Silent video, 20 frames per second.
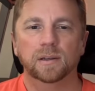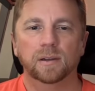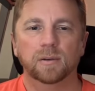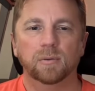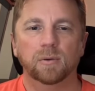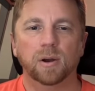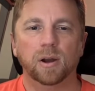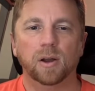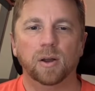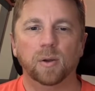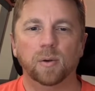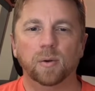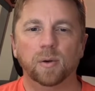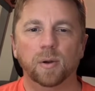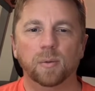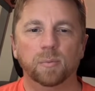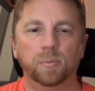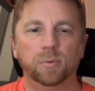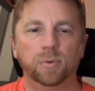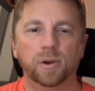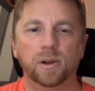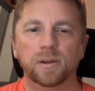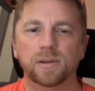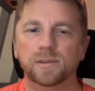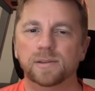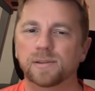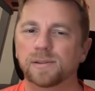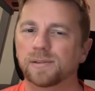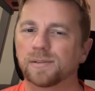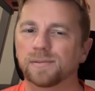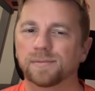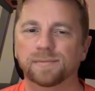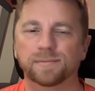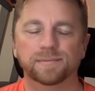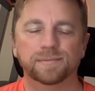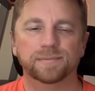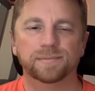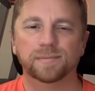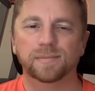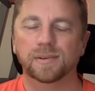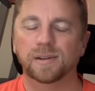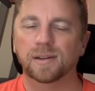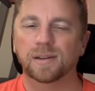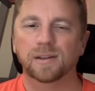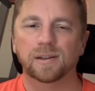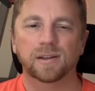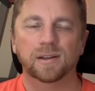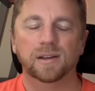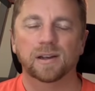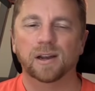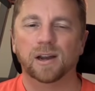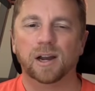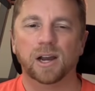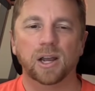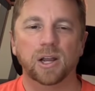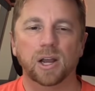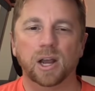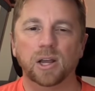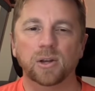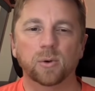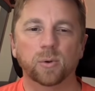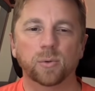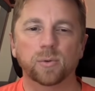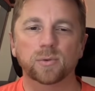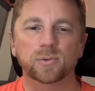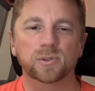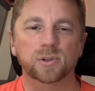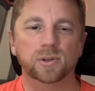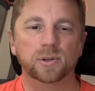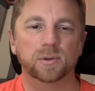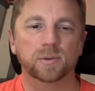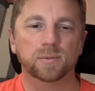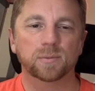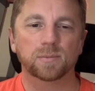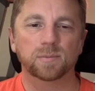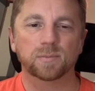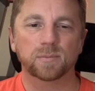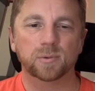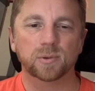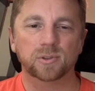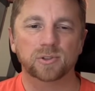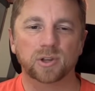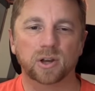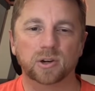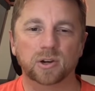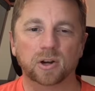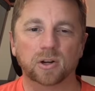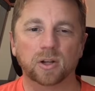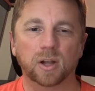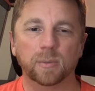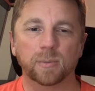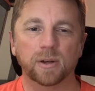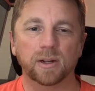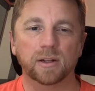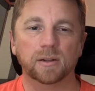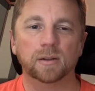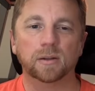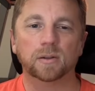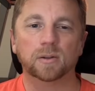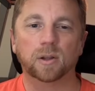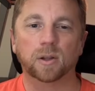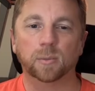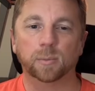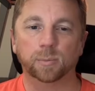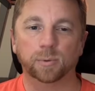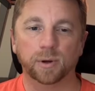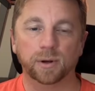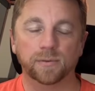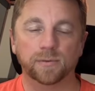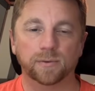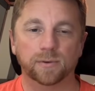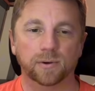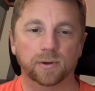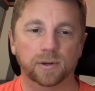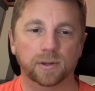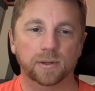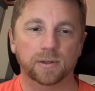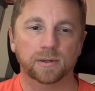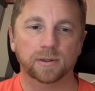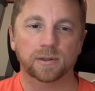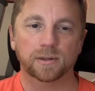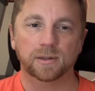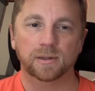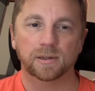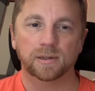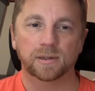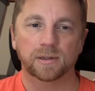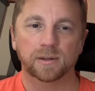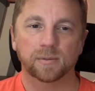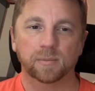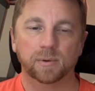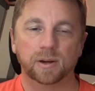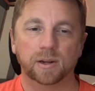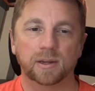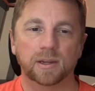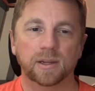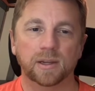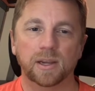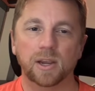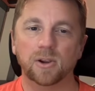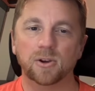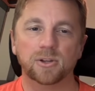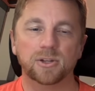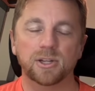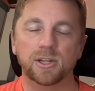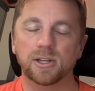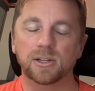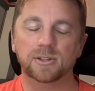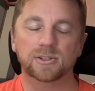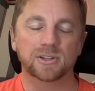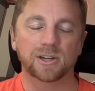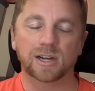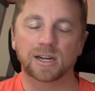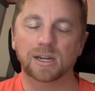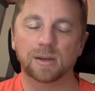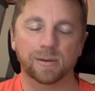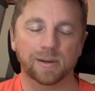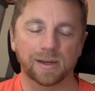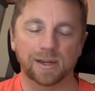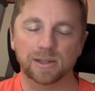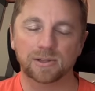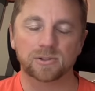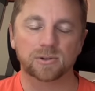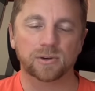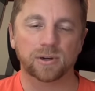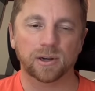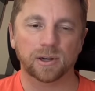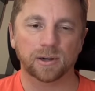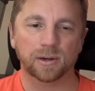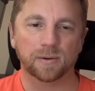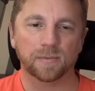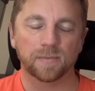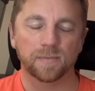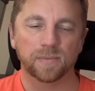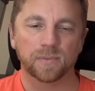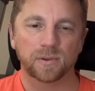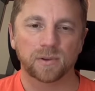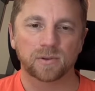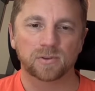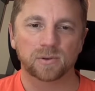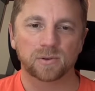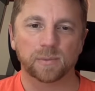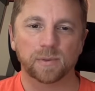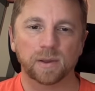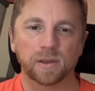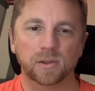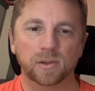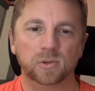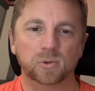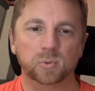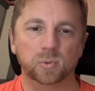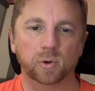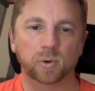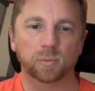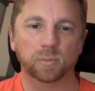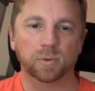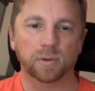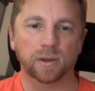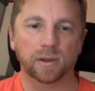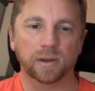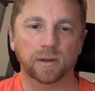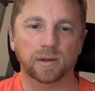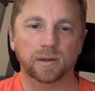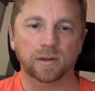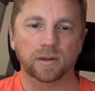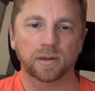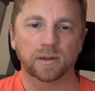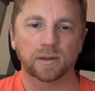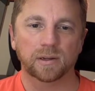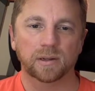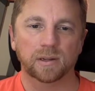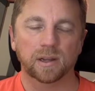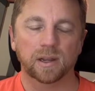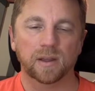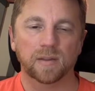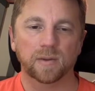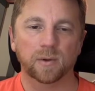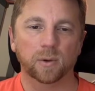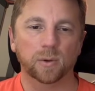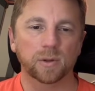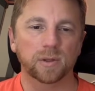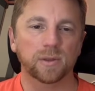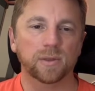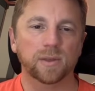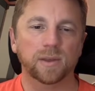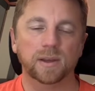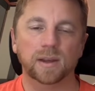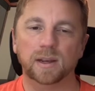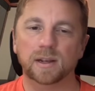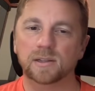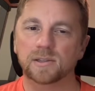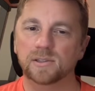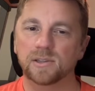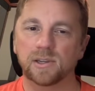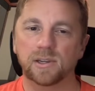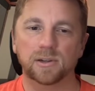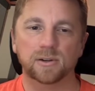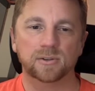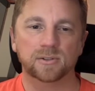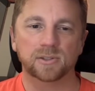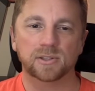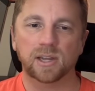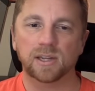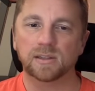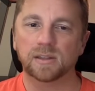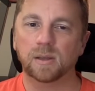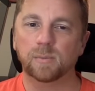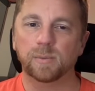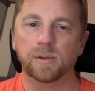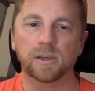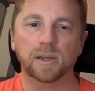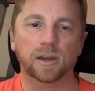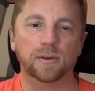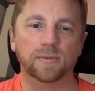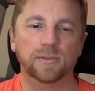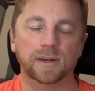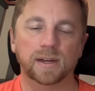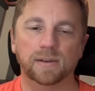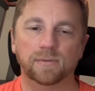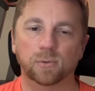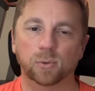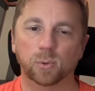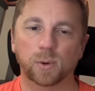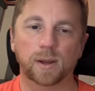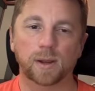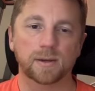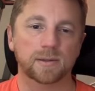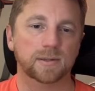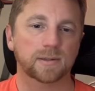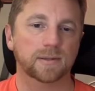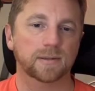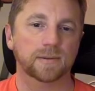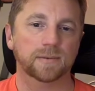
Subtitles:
Well, Brent, I know there's a soccer club in England called Brentford, but I can guarantee it's not going to be an answer here. So I'm thinking there's wordplay. And the only thing I can see here is take the B off and have a rent.